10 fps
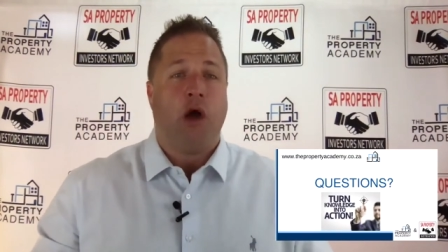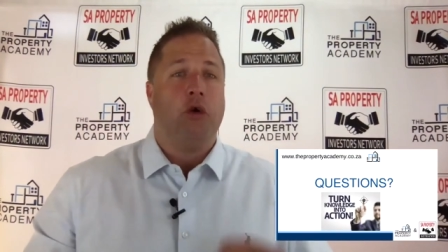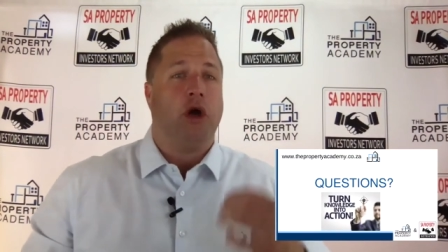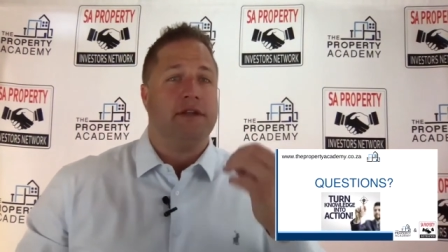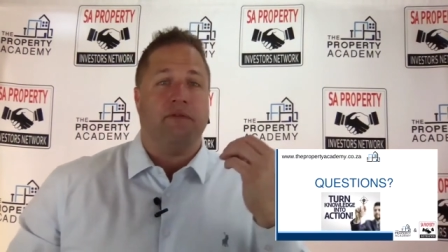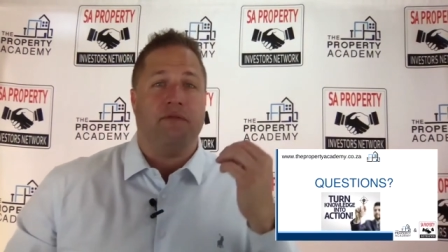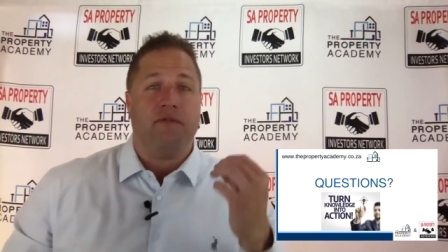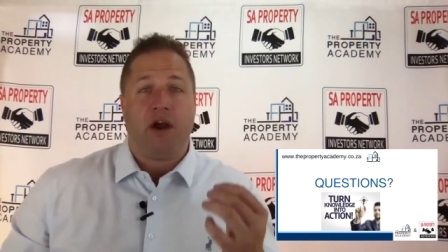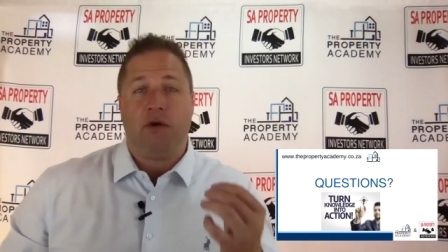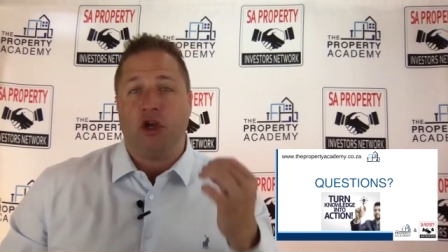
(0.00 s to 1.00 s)
We've got that
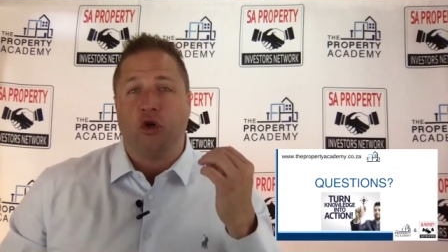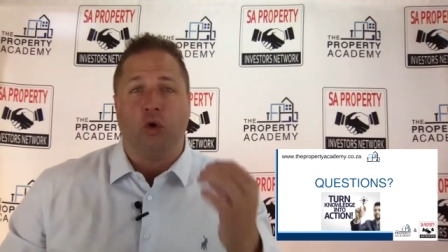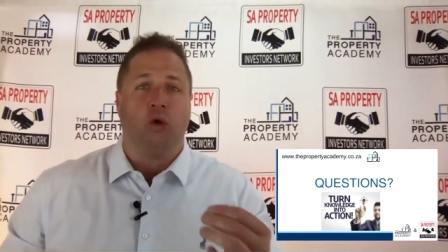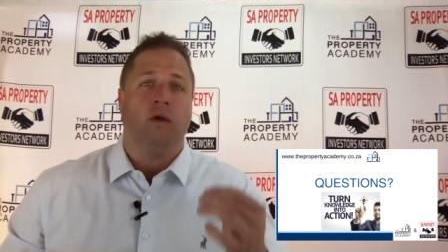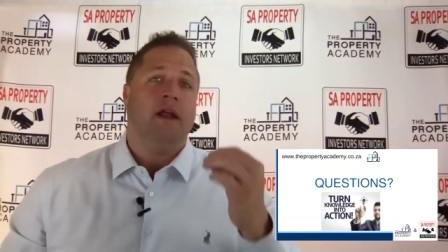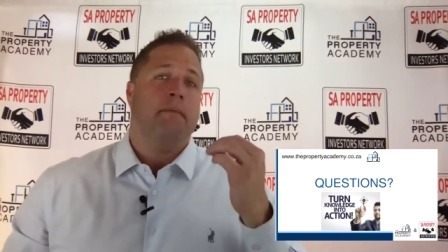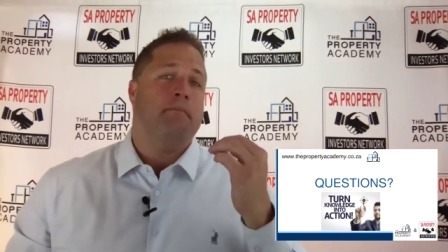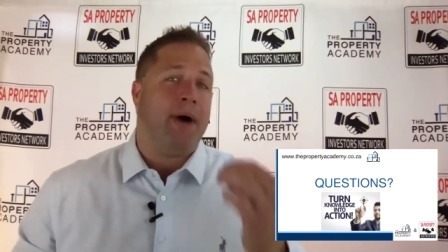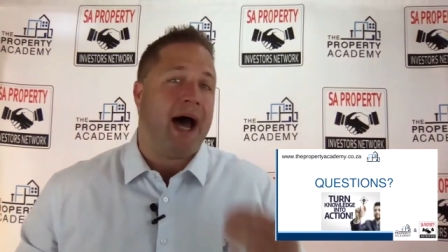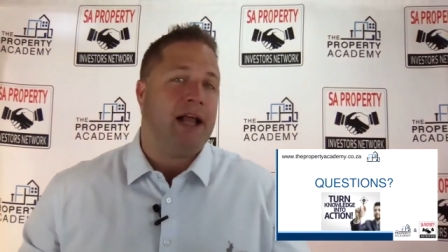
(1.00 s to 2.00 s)
very cool
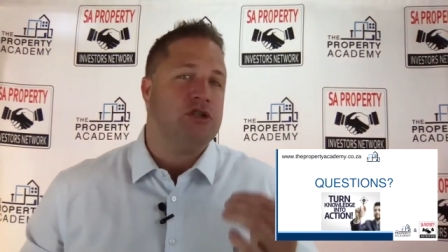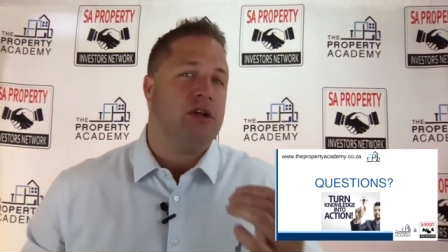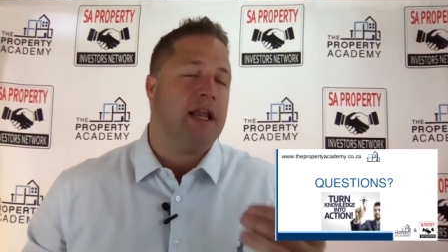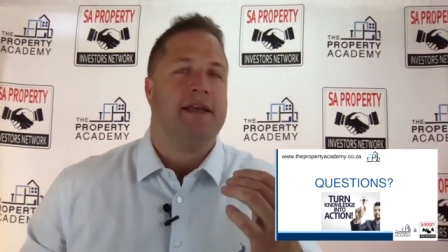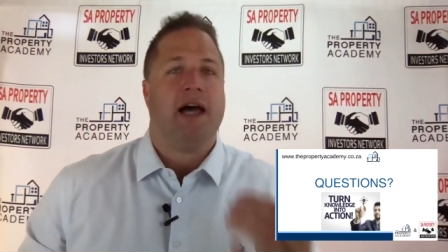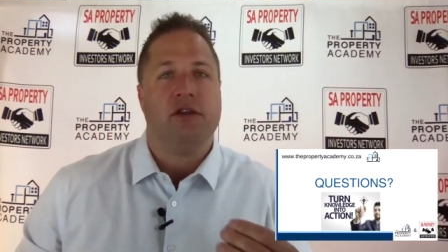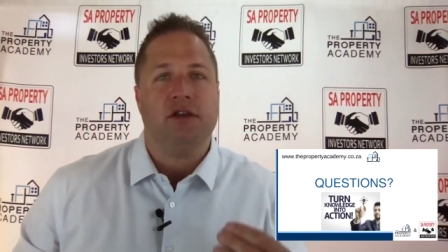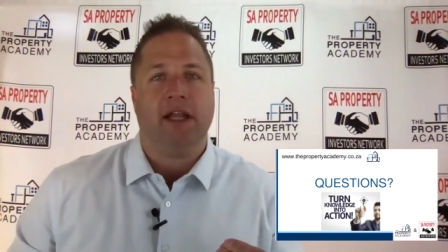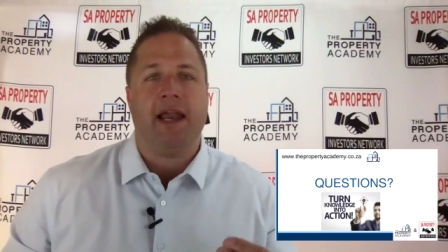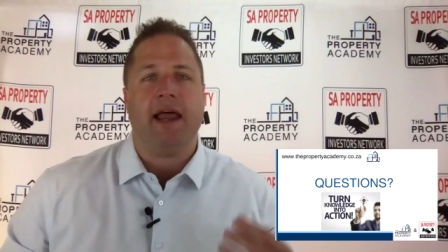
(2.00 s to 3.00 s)
buy to let
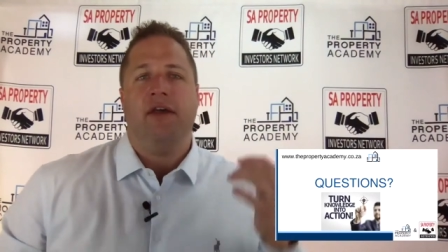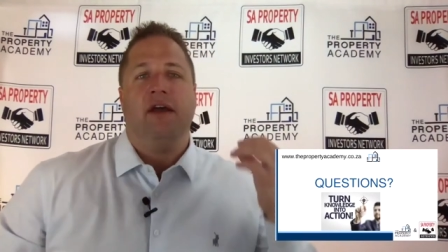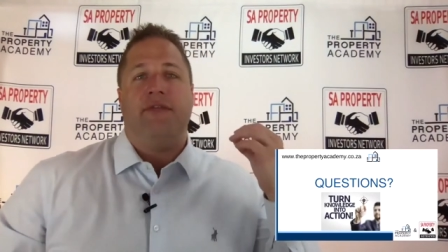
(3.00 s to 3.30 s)
calculator.